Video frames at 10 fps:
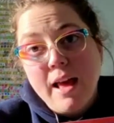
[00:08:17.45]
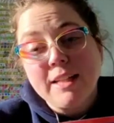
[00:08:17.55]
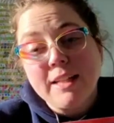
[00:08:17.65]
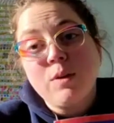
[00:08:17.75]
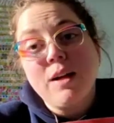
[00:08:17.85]

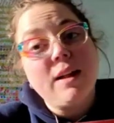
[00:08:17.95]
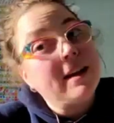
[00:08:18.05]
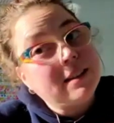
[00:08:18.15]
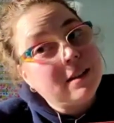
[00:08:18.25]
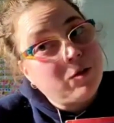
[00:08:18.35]
as well
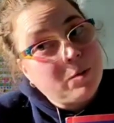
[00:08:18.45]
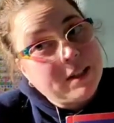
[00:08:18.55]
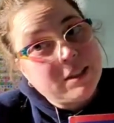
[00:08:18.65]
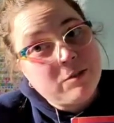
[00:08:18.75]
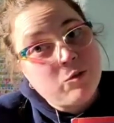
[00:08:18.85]
as
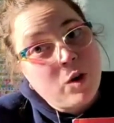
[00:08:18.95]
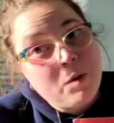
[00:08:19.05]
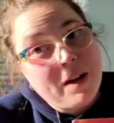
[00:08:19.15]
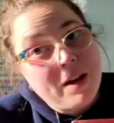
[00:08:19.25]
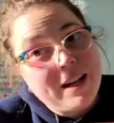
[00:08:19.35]
information for our
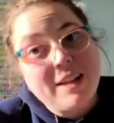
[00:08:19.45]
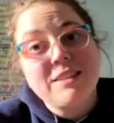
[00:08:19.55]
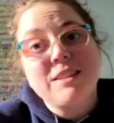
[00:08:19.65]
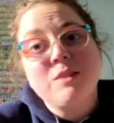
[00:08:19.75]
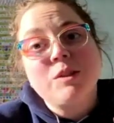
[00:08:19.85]

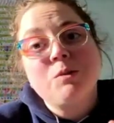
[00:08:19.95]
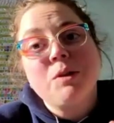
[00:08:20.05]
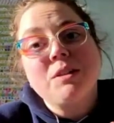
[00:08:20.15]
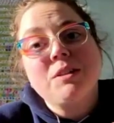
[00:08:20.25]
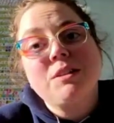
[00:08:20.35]
podcast in which
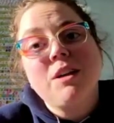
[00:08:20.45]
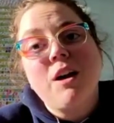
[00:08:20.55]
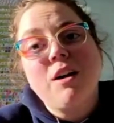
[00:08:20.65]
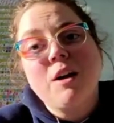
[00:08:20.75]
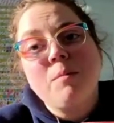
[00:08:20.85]
we
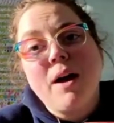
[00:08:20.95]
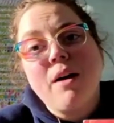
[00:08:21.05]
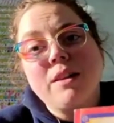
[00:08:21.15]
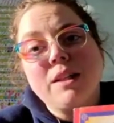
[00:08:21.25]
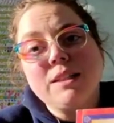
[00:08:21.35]
talk
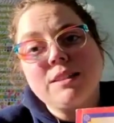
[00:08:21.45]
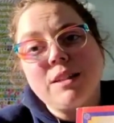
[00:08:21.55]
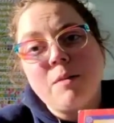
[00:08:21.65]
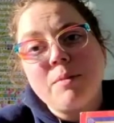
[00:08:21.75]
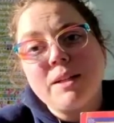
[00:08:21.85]
about these
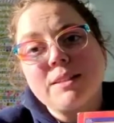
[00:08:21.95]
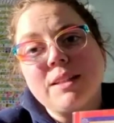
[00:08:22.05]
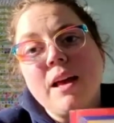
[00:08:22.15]
topics